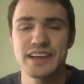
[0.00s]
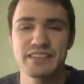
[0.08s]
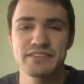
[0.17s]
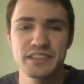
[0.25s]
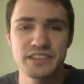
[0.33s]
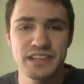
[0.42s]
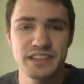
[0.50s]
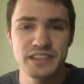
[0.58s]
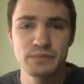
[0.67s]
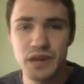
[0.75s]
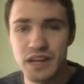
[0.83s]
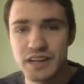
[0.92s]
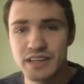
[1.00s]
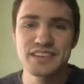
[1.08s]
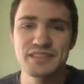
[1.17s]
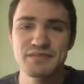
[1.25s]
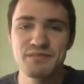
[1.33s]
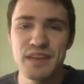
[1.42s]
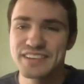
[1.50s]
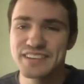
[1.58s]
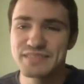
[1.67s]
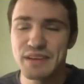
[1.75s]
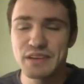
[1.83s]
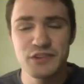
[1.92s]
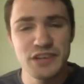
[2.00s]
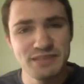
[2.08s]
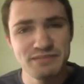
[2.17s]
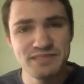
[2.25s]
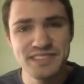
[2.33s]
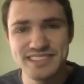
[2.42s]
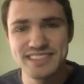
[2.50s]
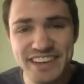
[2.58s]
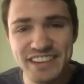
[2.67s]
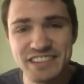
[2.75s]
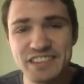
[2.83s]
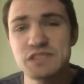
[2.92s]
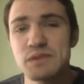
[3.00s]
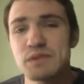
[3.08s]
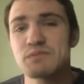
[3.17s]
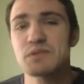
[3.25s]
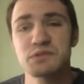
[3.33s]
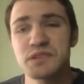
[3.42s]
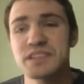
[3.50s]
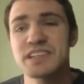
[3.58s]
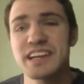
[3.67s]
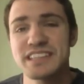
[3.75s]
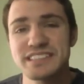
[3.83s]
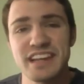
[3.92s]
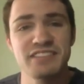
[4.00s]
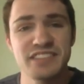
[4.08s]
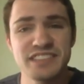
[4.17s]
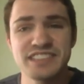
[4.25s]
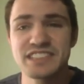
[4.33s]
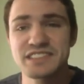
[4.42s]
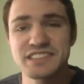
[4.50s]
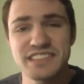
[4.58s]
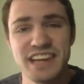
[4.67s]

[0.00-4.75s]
I feel like the products make my dreams a little bit more realized every single